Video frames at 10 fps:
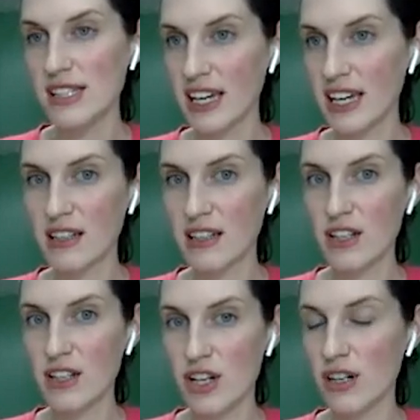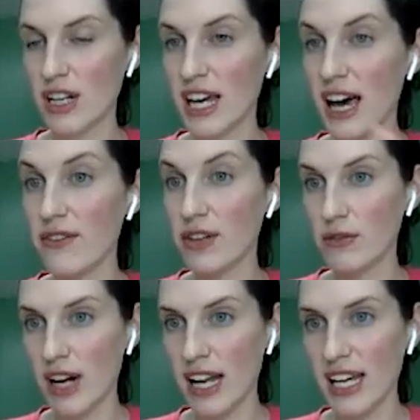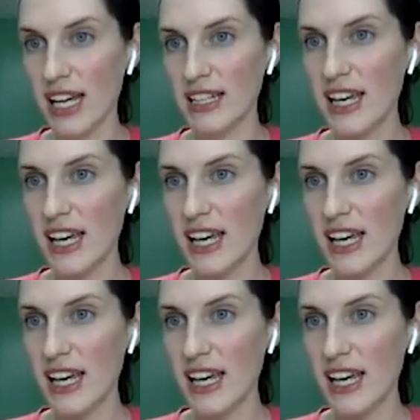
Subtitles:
second attorney having read it.